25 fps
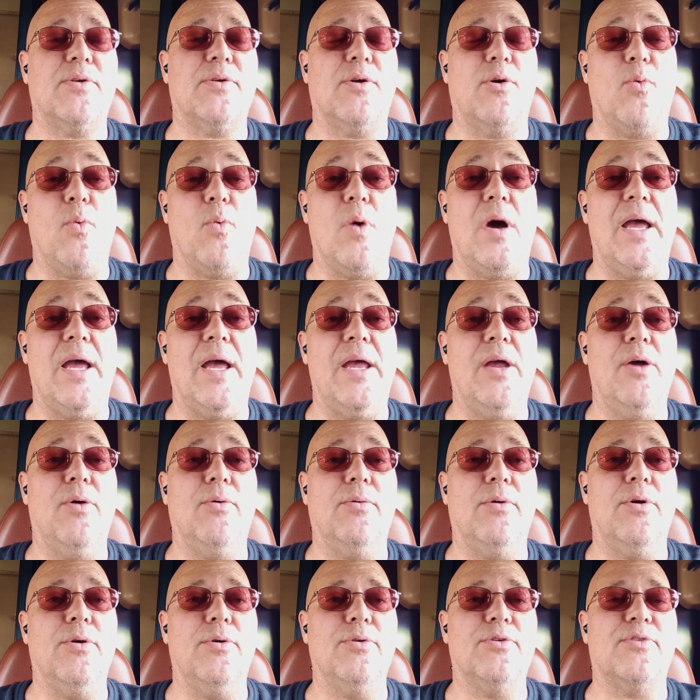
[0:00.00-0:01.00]
or YO
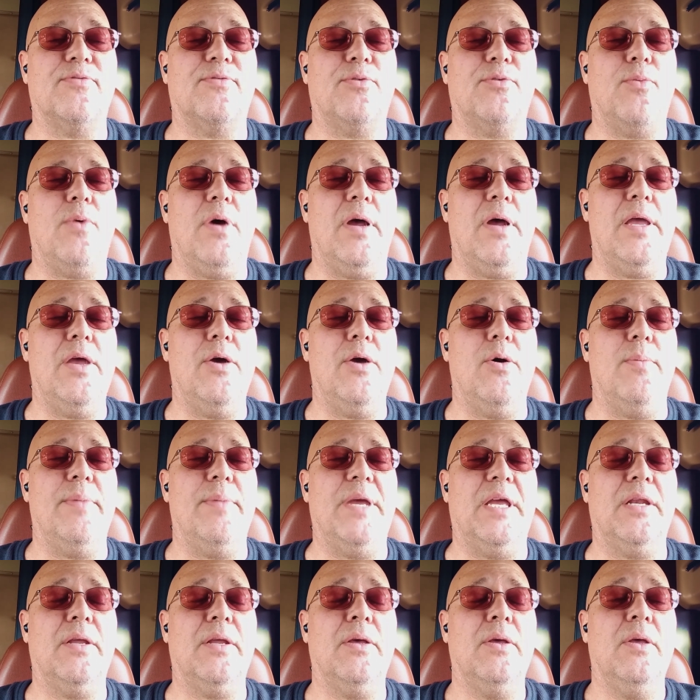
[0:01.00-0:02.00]
roads for
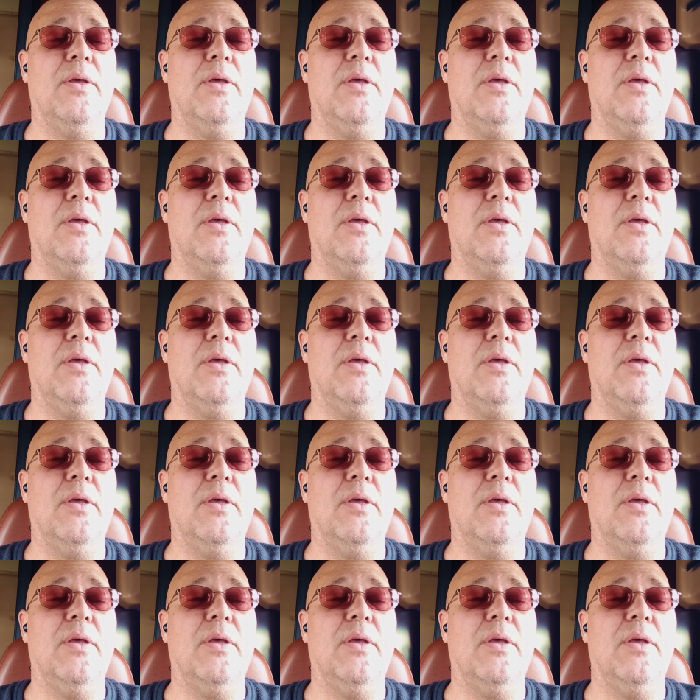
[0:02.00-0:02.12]
Wyoming,